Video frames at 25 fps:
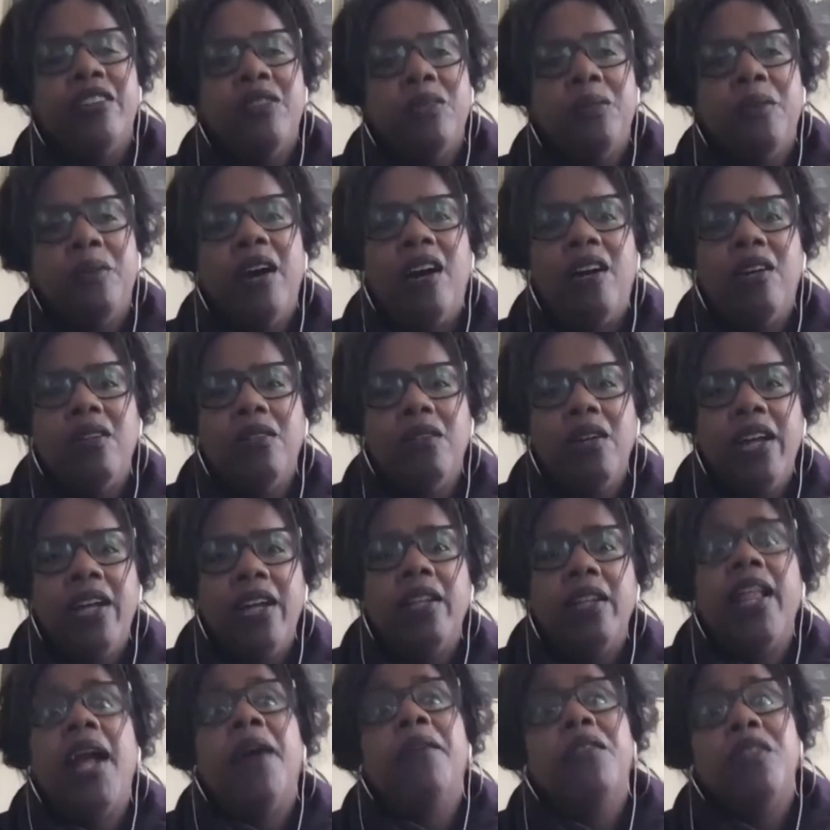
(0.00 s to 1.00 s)
as well.
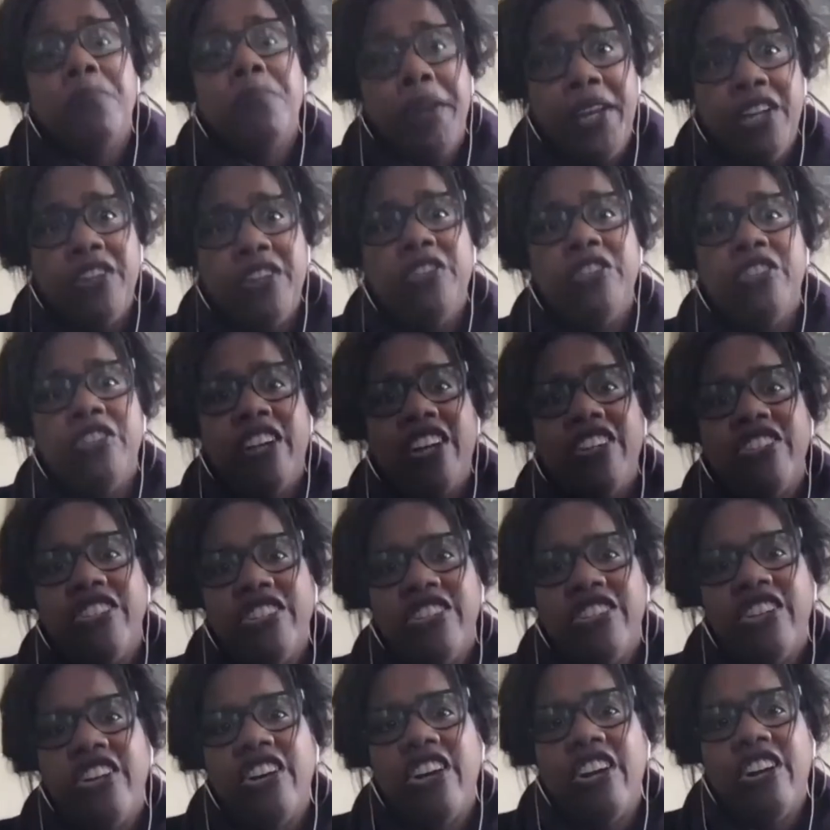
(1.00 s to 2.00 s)
And that was my
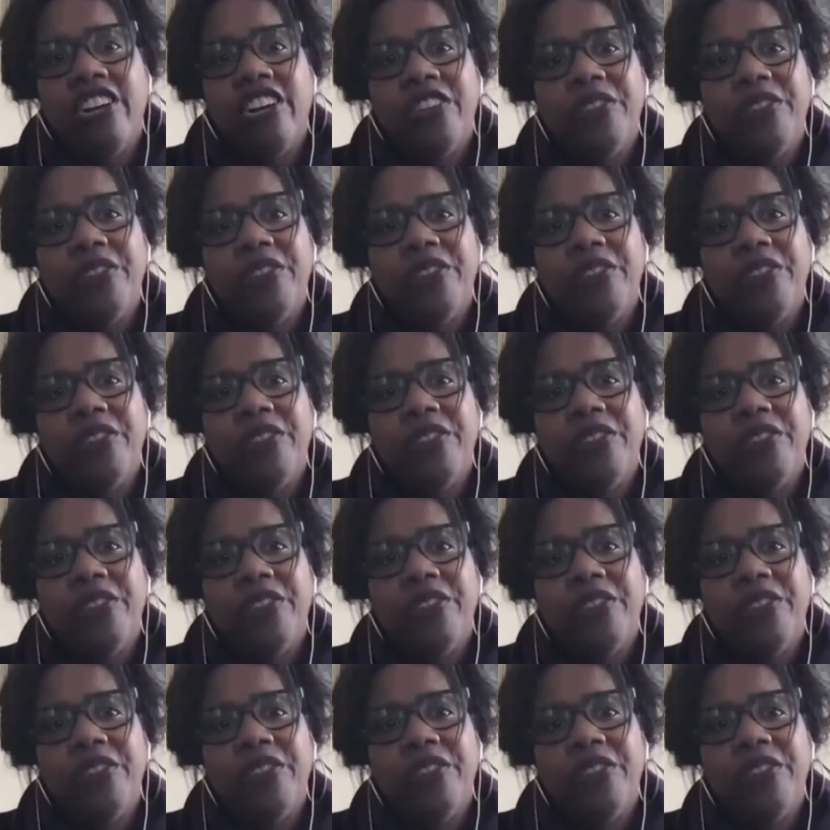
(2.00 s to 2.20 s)
introduction to her.